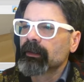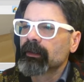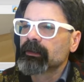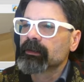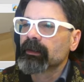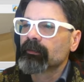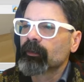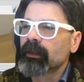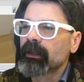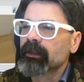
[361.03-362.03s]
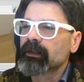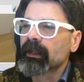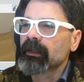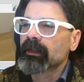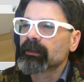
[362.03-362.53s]
Let's see if we can
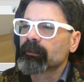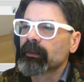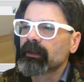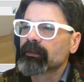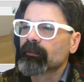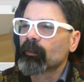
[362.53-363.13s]
take this piece of